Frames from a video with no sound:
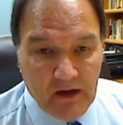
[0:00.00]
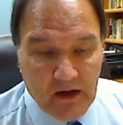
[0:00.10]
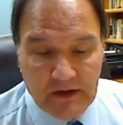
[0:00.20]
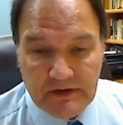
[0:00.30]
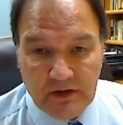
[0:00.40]

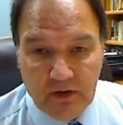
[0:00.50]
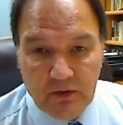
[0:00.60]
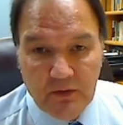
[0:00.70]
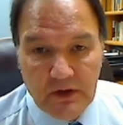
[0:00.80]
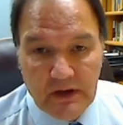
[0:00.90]

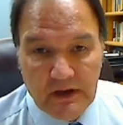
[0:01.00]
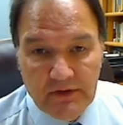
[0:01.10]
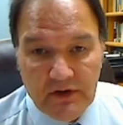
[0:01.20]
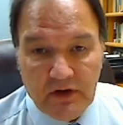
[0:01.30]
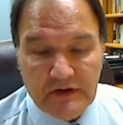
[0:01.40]
Also,
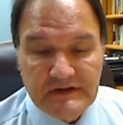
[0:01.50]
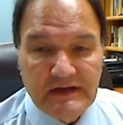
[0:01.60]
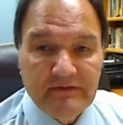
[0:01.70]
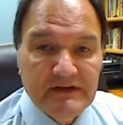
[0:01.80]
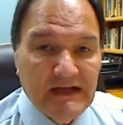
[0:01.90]
there are
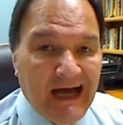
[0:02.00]
7